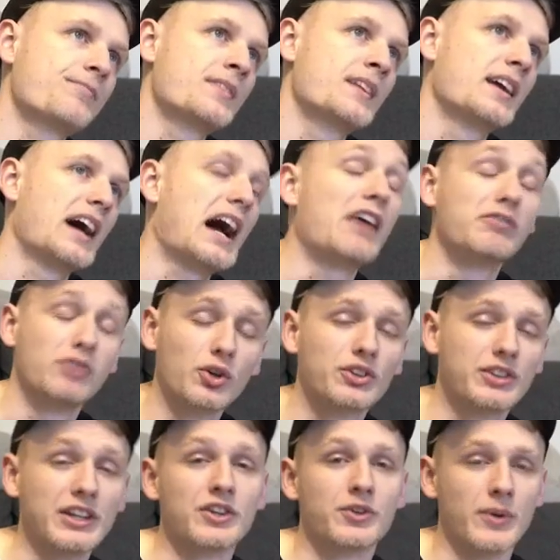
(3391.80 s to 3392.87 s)
I've looked
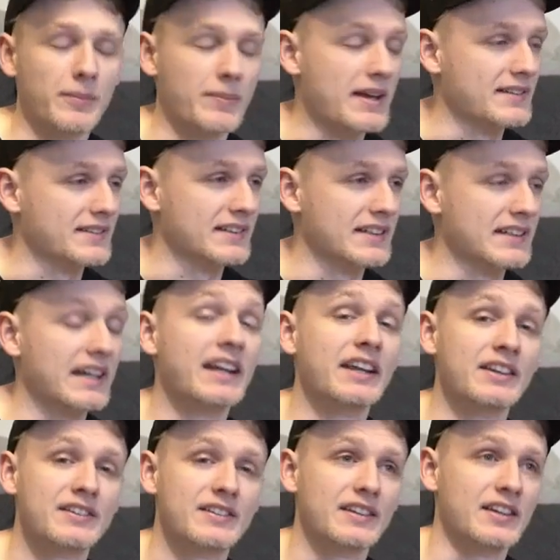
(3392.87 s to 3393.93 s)
into it, basically, and it's
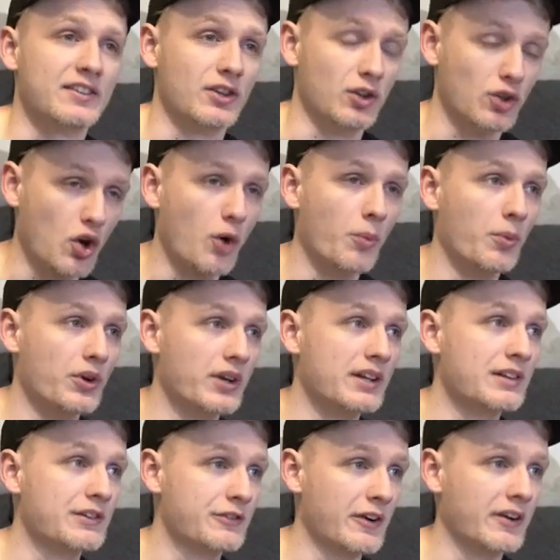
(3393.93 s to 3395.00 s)
a lot of money, it's
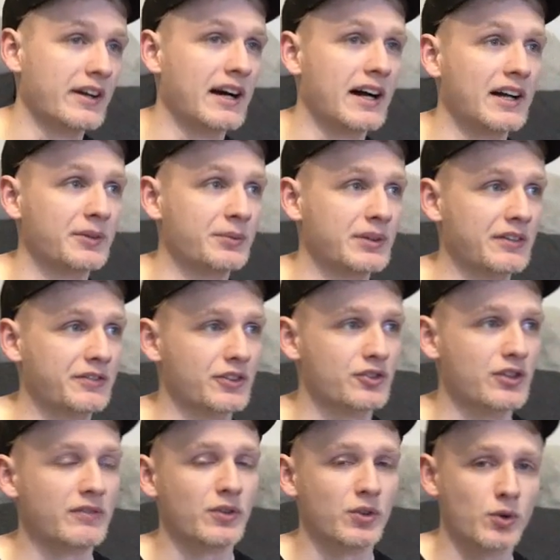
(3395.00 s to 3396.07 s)
very hard, and we'd have to travel
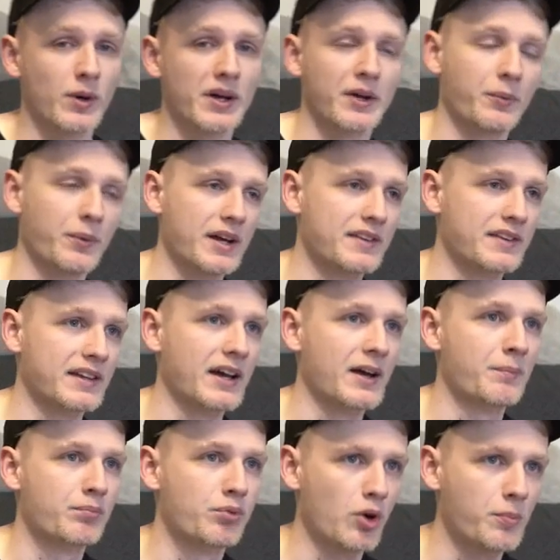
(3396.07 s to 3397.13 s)
quite a way to get a
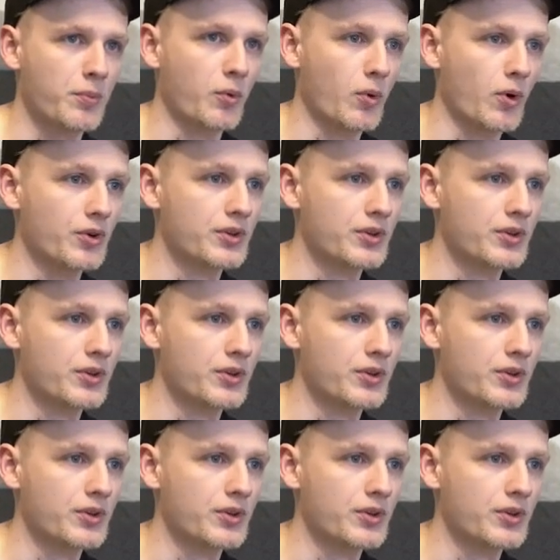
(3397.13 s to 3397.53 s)
proper one,